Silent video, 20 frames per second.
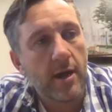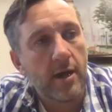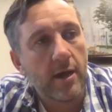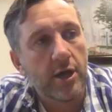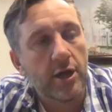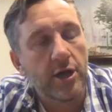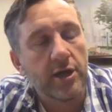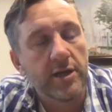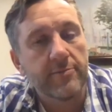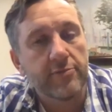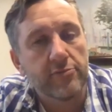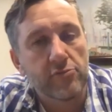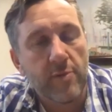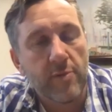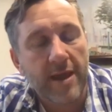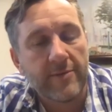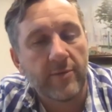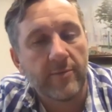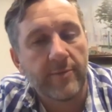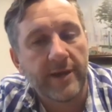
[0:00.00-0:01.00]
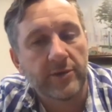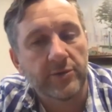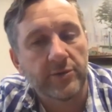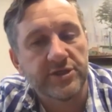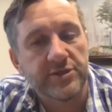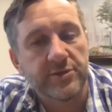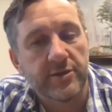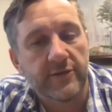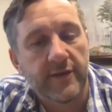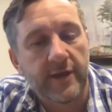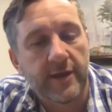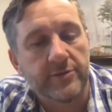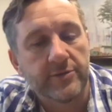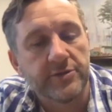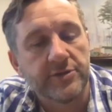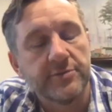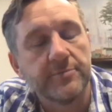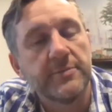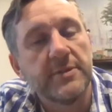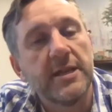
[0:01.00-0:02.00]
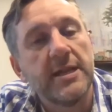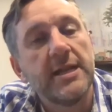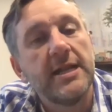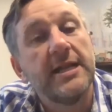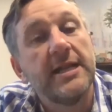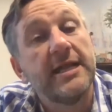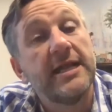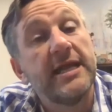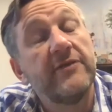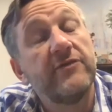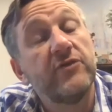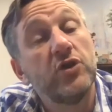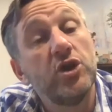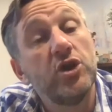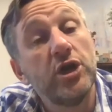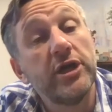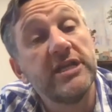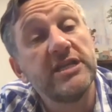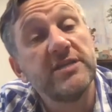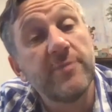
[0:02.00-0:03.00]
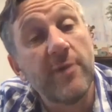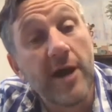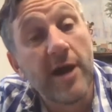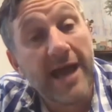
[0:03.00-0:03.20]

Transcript: early repayment penalties or anything else. If you're looking to buy a